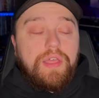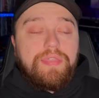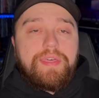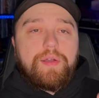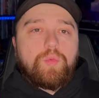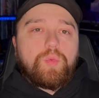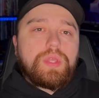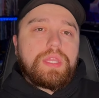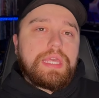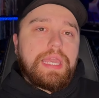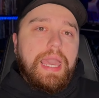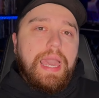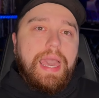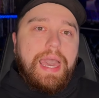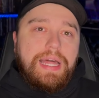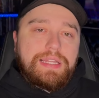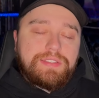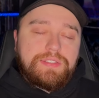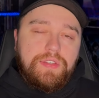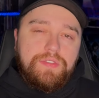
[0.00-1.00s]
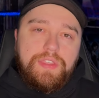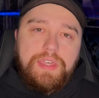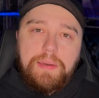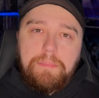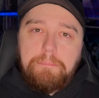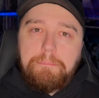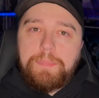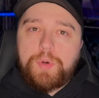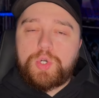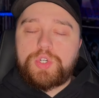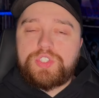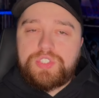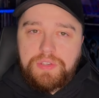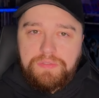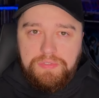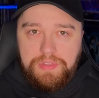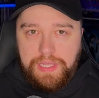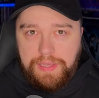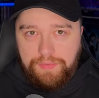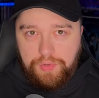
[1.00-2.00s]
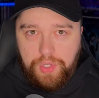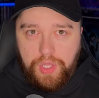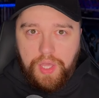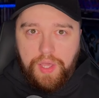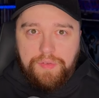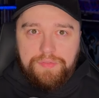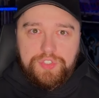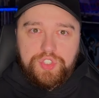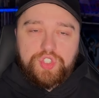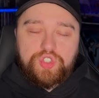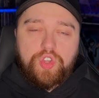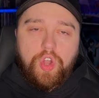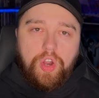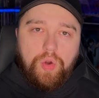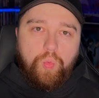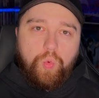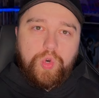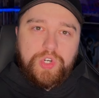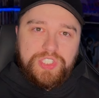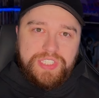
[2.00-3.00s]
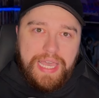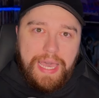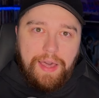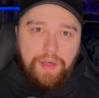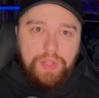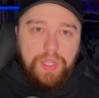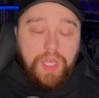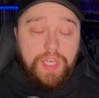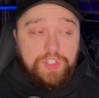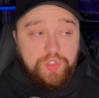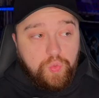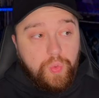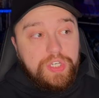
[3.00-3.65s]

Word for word: that really adds to the immersive level of Star Wars Outlaws,